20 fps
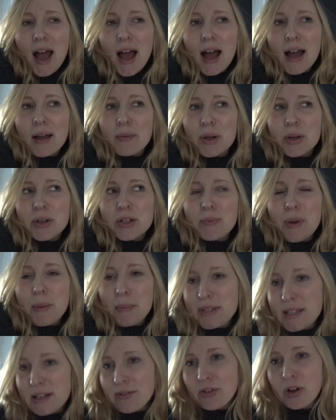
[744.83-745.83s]
I'm going to make
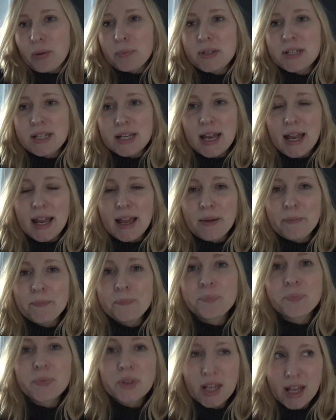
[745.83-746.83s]
myself a cup of tea,
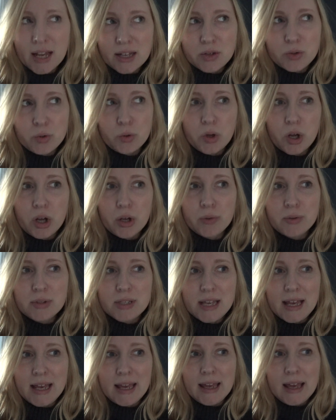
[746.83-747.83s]
get all
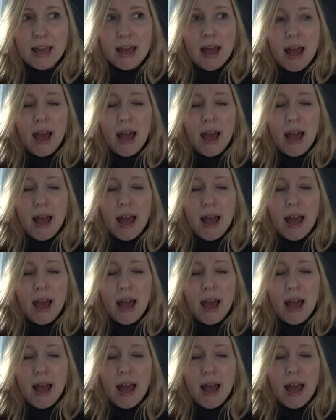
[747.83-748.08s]
cosy